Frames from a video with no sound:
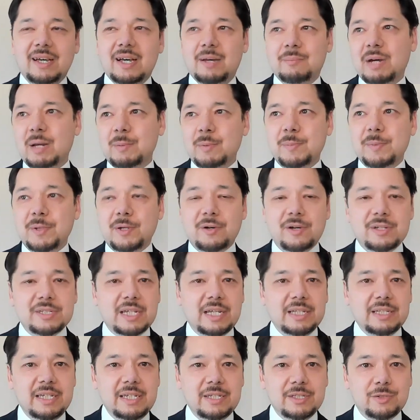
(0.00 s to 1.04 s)
It might be because
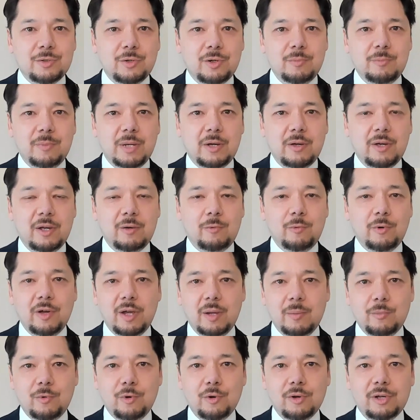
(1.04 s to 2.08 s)
I lean toward
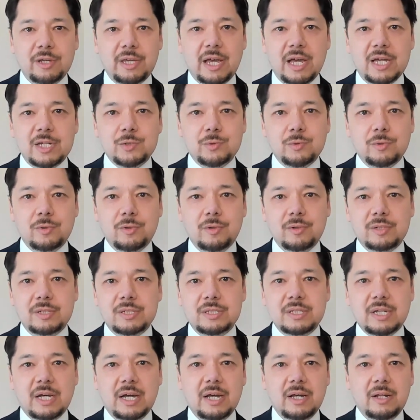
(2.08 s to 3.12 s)
wearing more casual
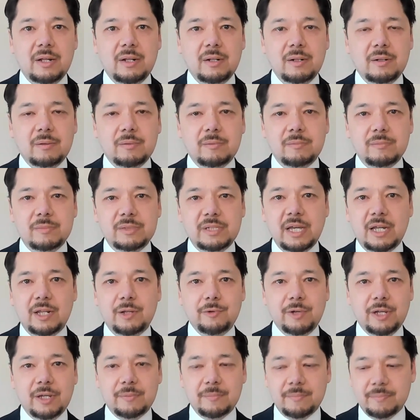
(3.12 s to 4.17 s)
style
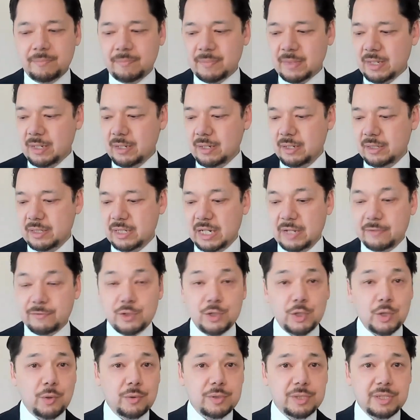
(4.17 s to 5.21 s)
tailoring, that I've
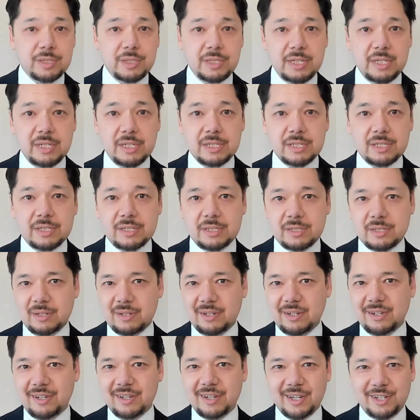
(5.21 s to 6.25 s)
chosen these
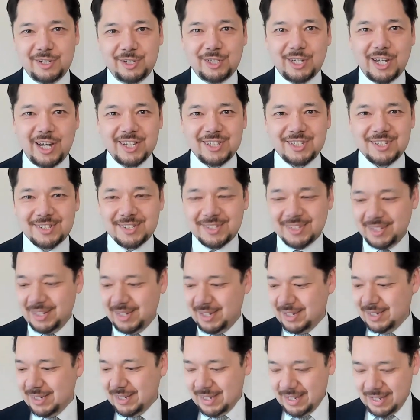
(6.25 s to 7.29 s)

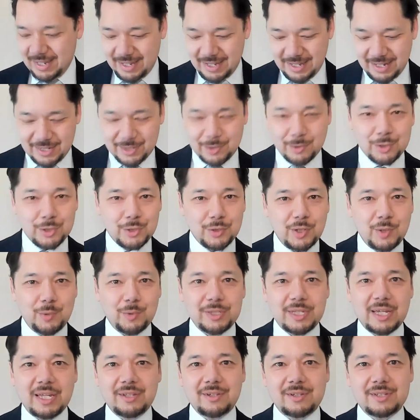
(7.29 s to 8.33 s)
unconsciously. So I'll show you
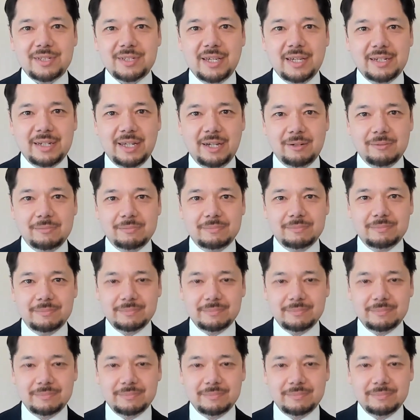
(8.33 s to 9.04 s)
what that looks like now.